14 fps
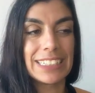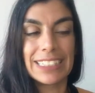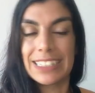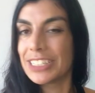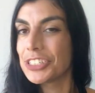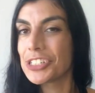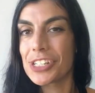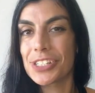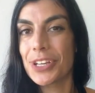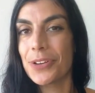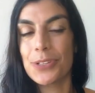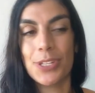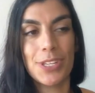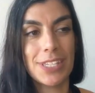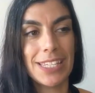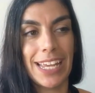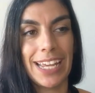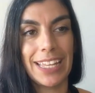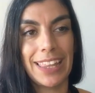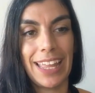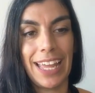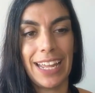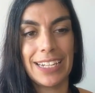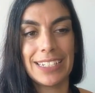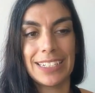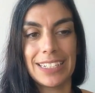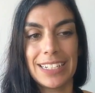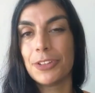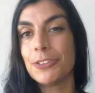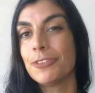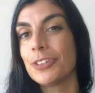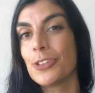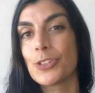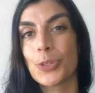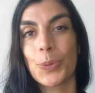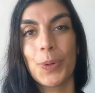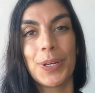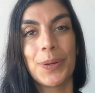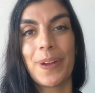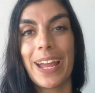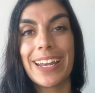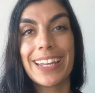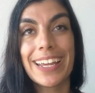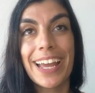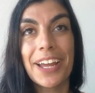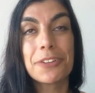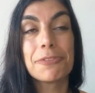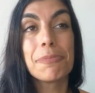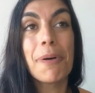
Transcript: that just goes to say that if you feel joy or any kind of